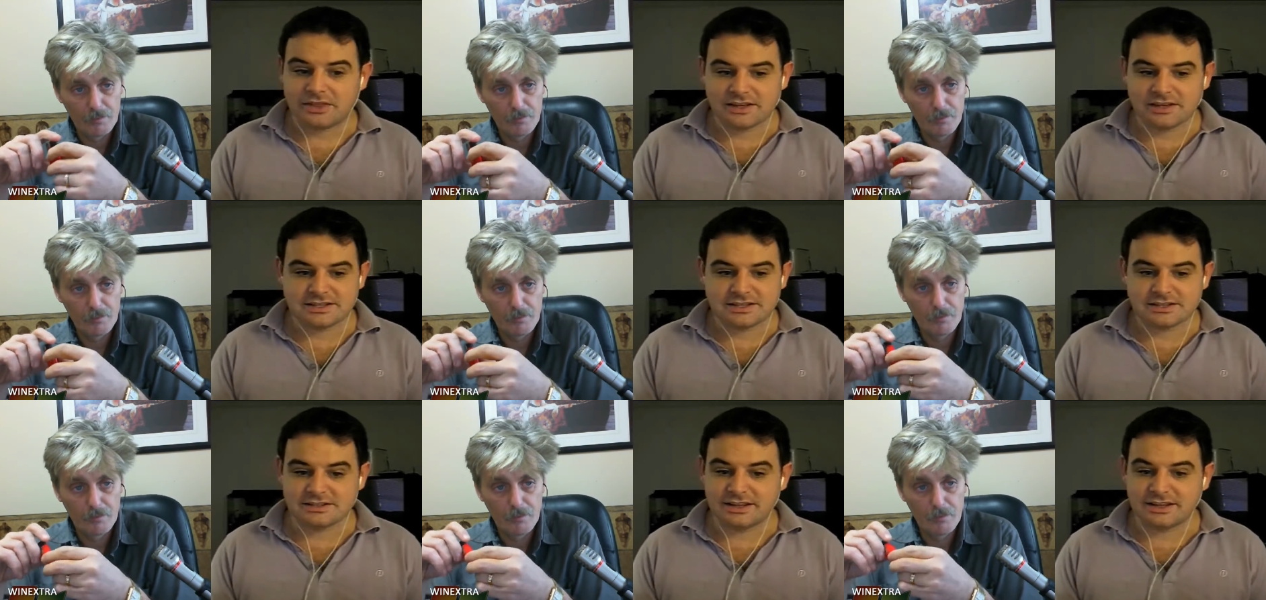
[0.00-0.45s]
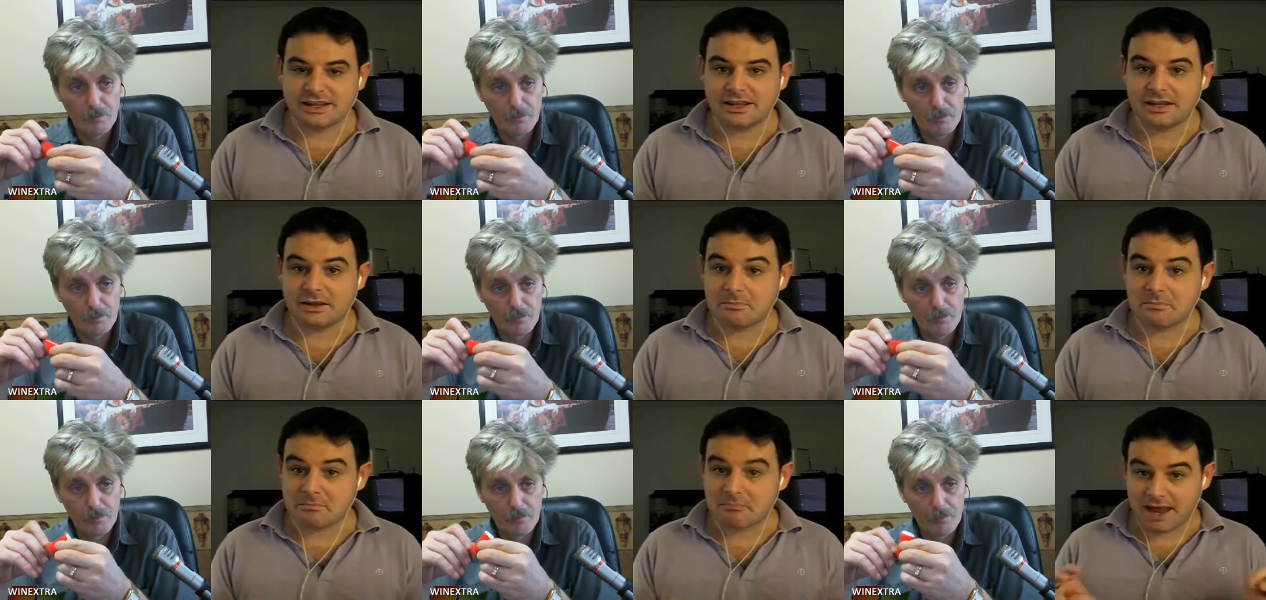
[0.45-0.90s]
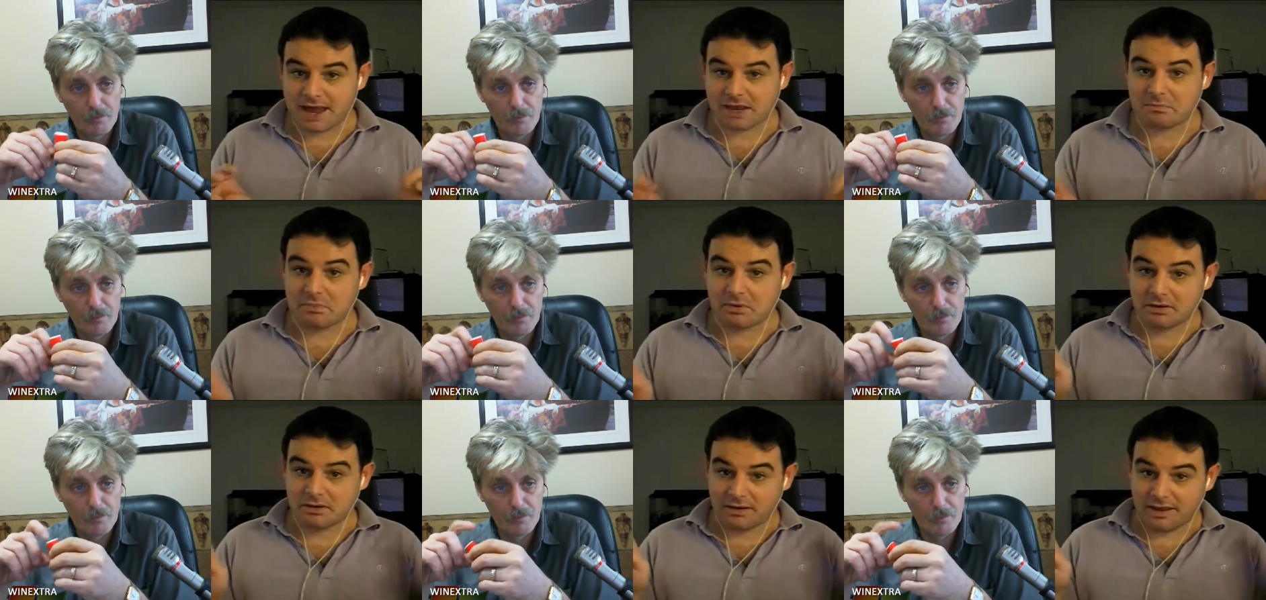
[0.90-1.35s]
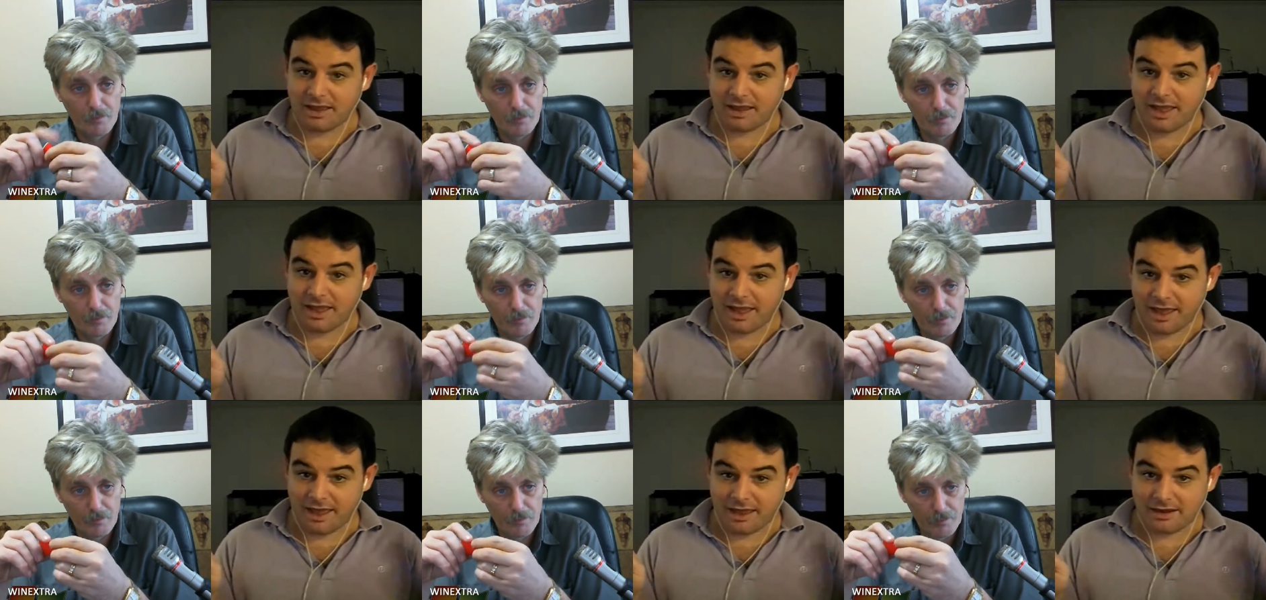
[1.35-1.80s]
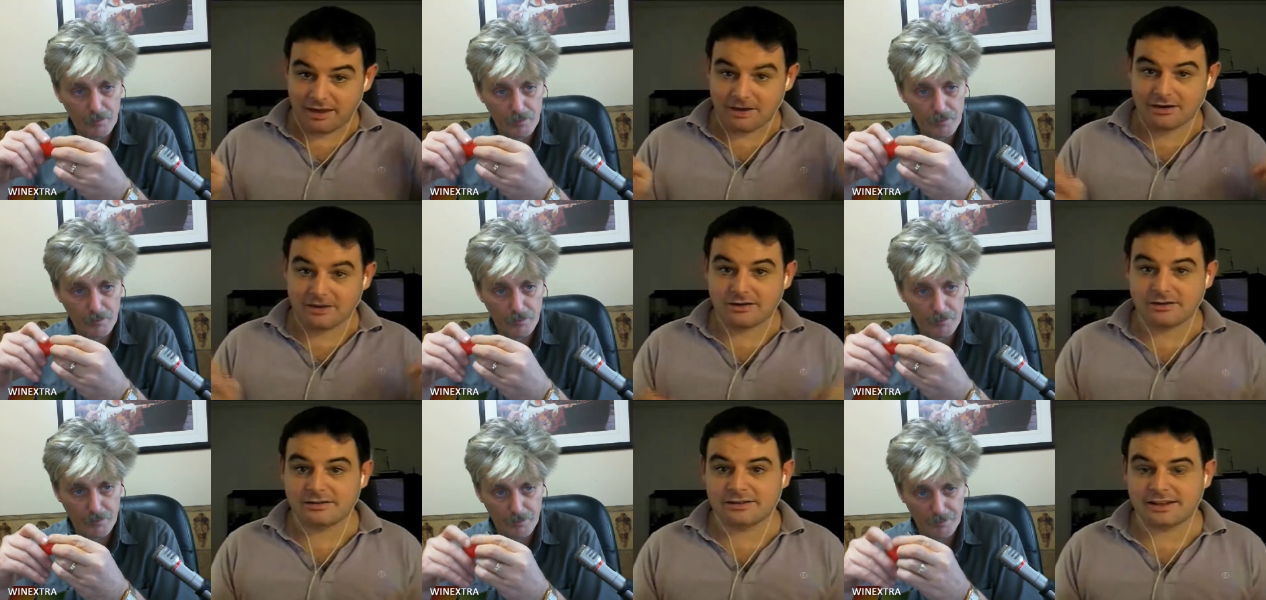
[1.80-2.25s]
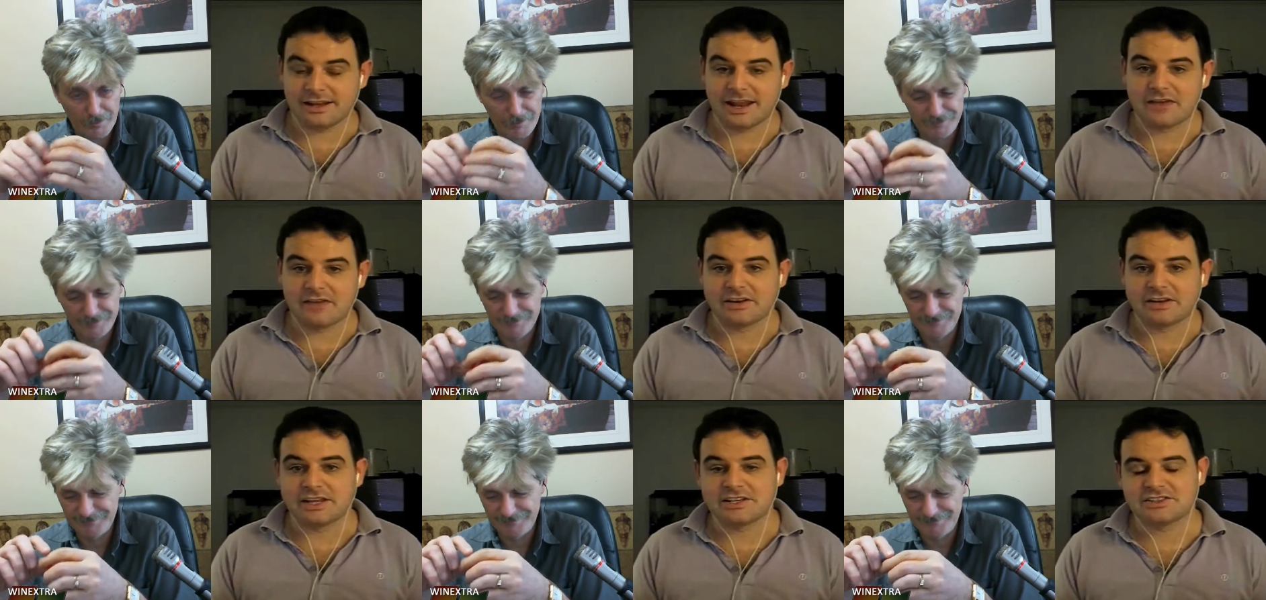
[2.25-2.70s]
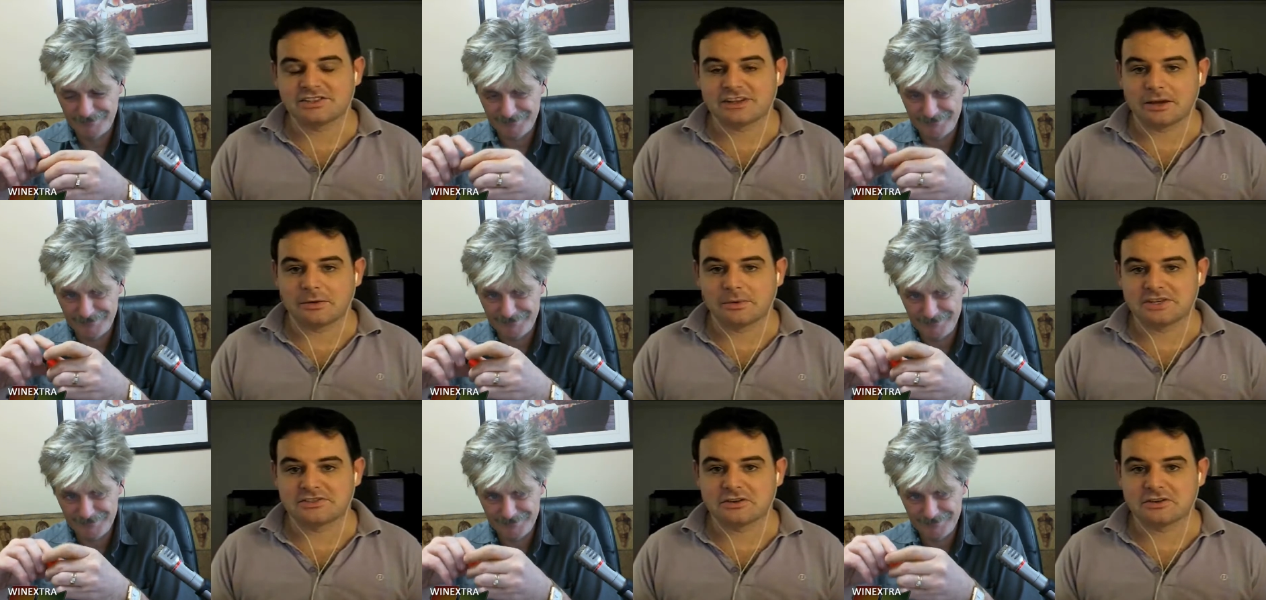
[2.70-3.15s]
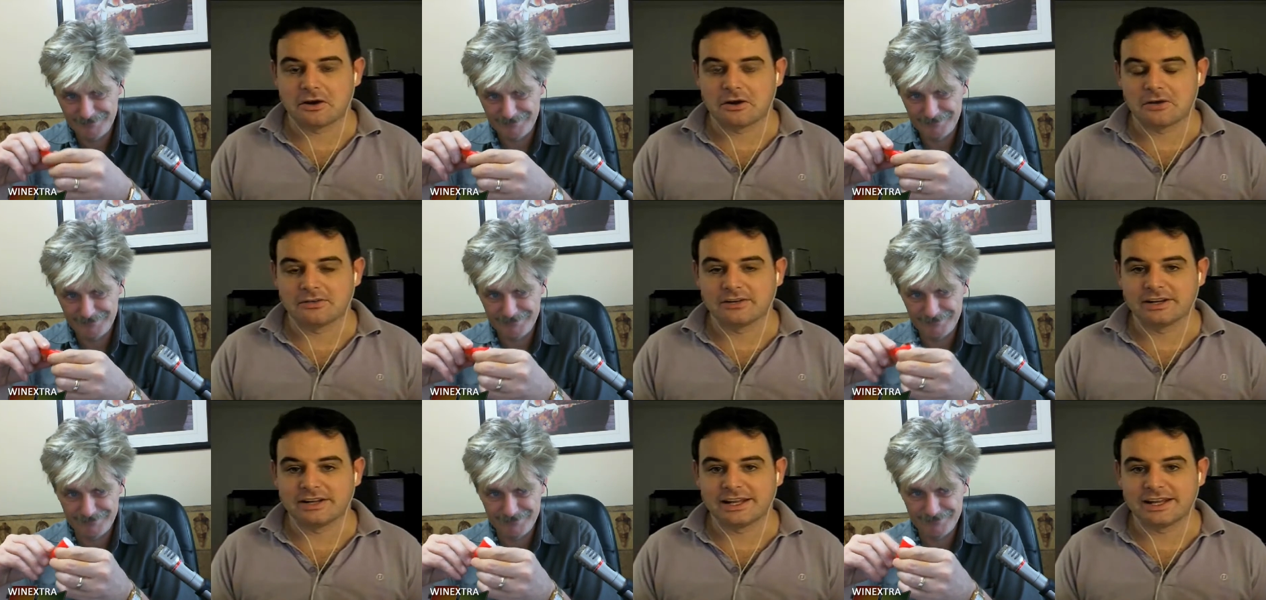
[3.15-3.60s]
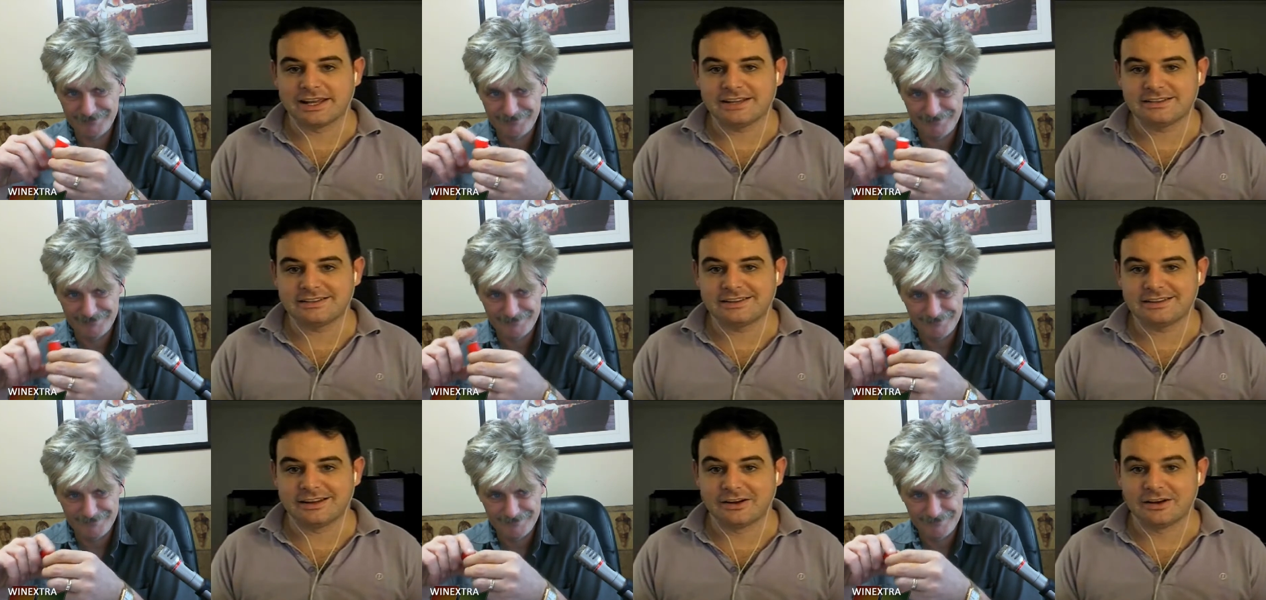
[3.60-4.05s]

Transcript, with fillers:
Speaker 1: this is the MacBook Air, the eleven inch that we saw released.